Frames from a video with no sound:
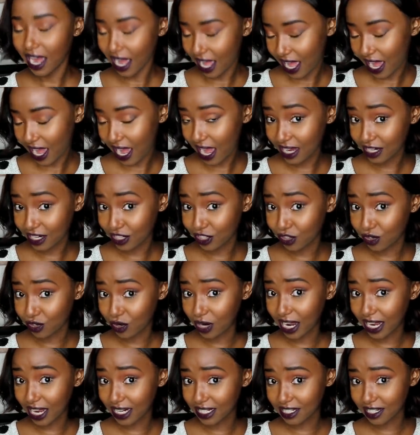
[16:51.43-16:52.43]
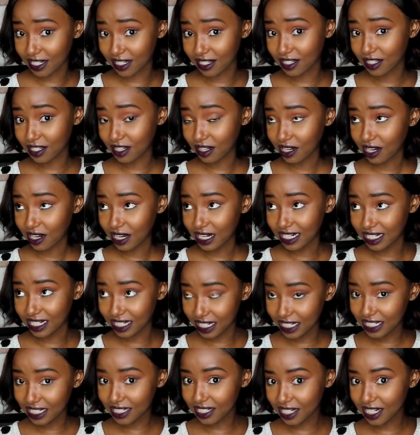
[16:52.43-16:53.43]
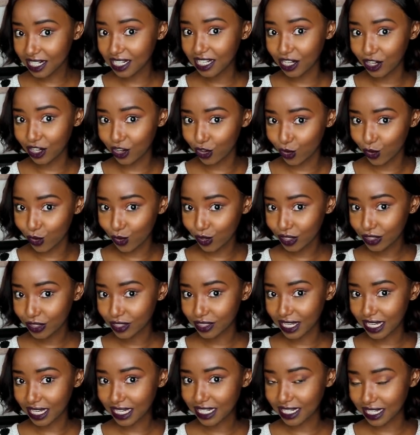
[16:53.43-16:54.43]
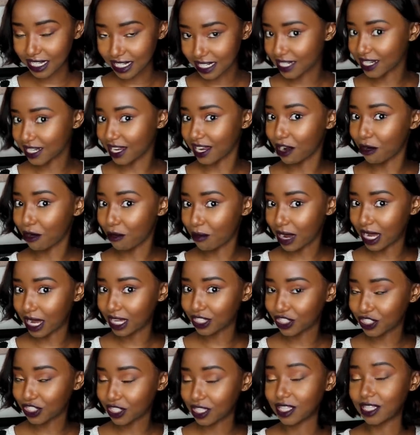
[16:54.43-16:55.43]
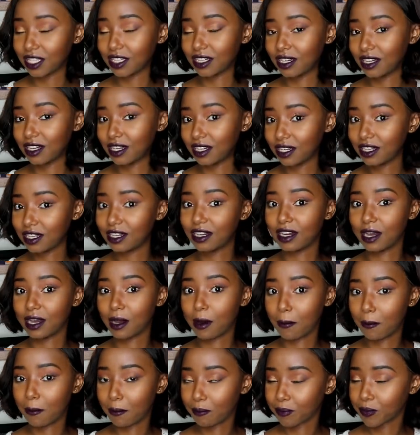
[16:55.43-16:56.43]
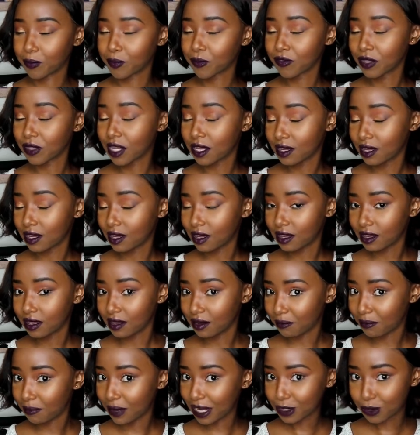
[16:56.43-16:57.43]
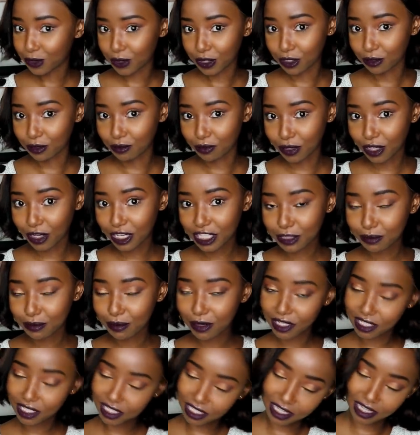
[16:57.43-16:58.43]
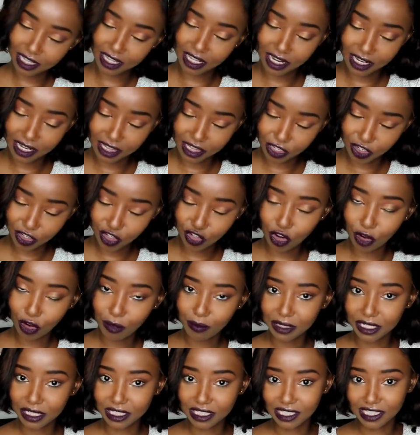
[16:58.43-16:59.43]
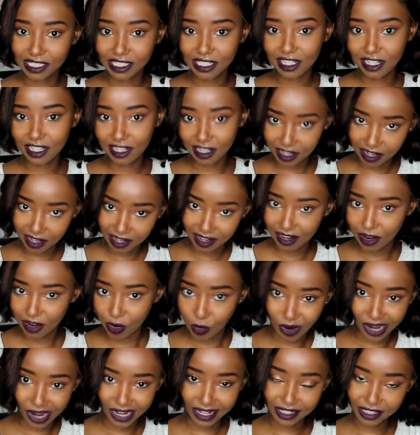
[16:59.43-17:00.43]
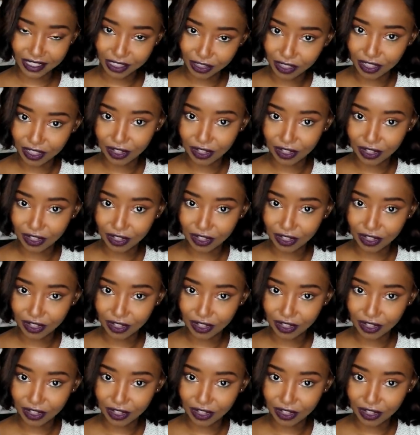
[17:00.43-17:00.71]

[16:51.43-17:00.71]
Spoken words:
I had to cut it really low so that it can match the part with the bald spot, and then the top is still white. So